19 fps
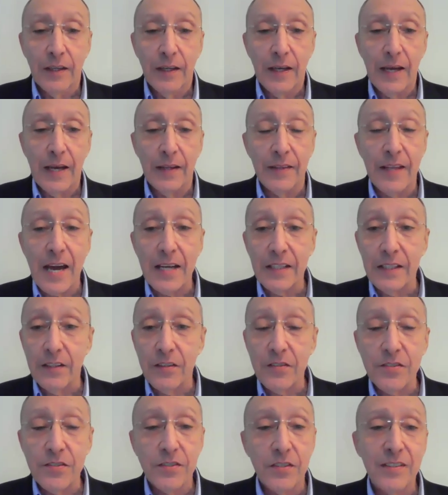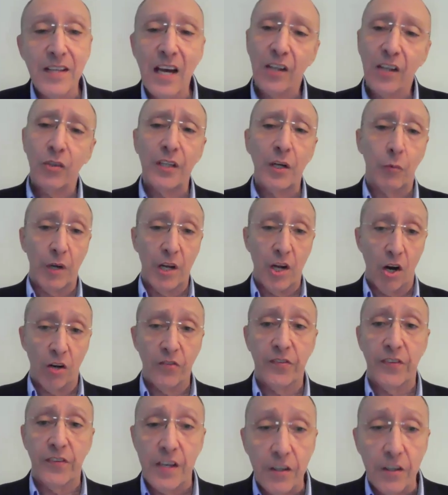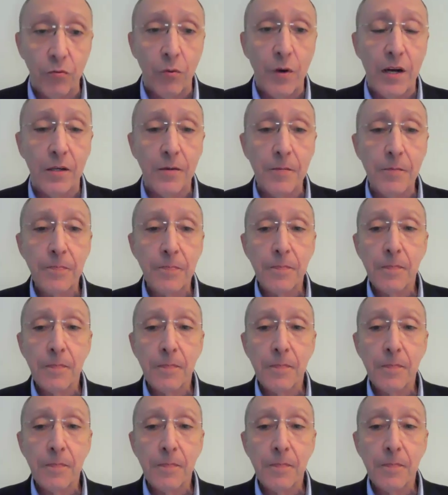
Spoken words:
And that is not only in regards to Israel,